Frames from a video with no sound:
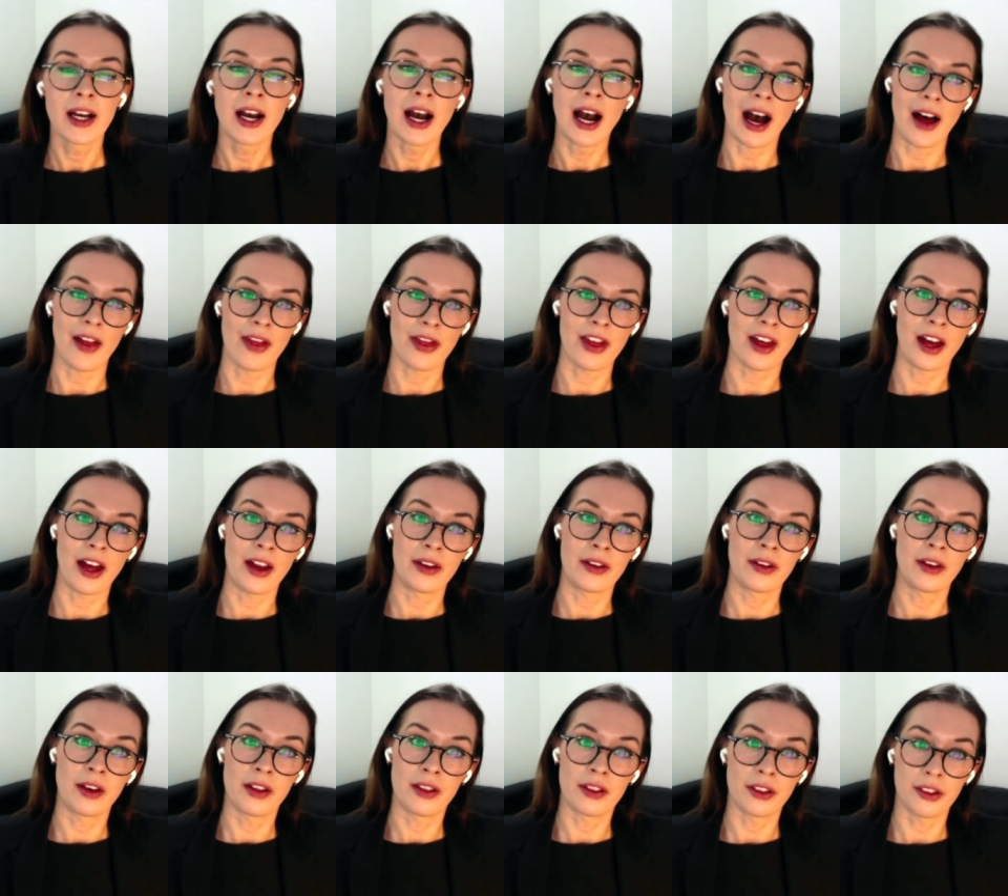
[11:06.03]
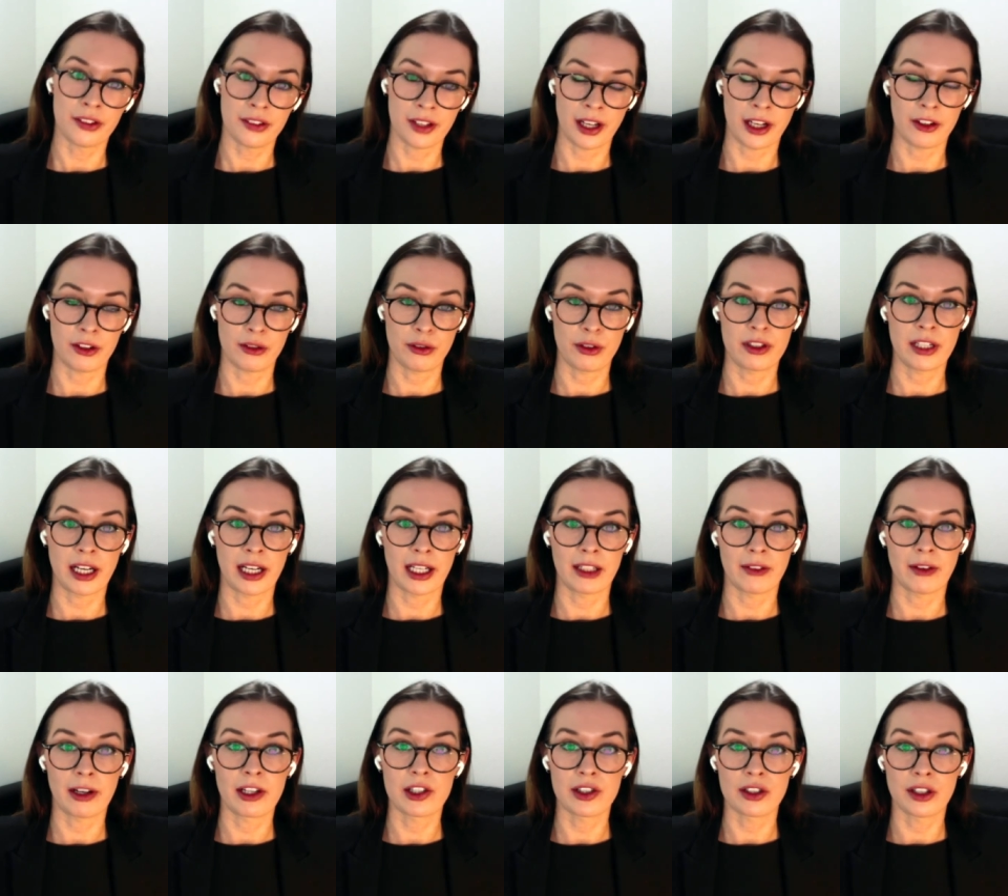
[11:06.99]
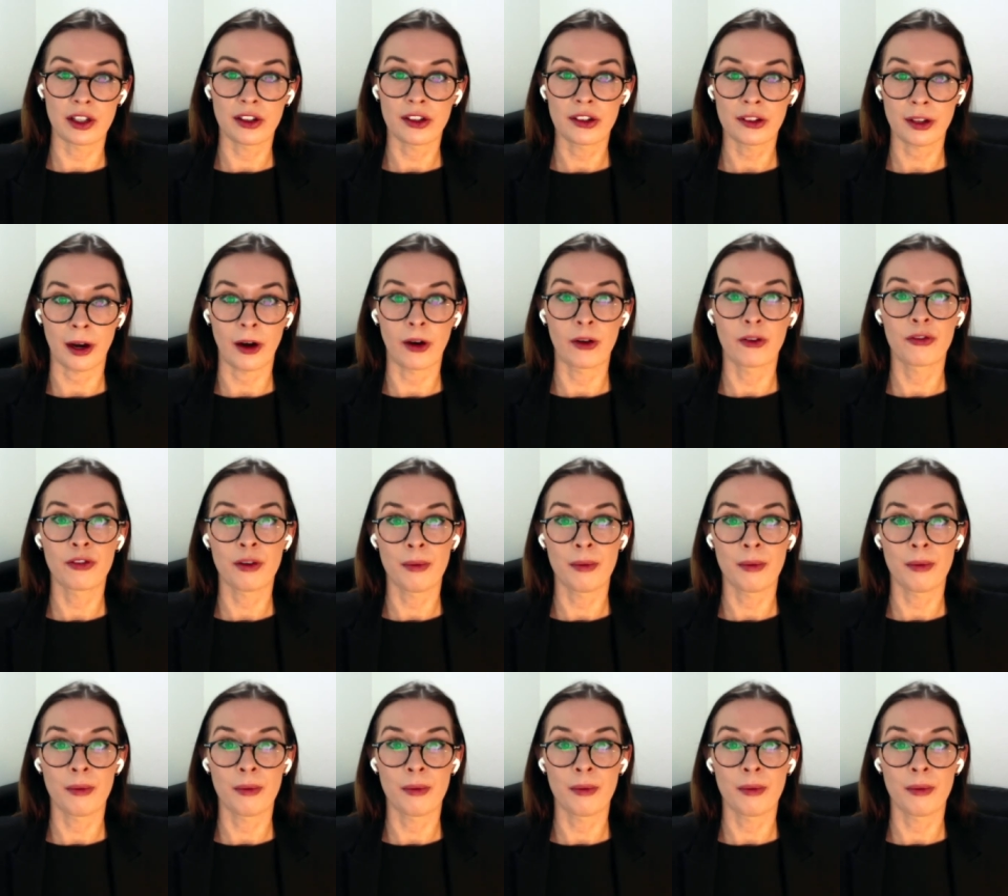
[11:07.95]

And then the statutory declaration itself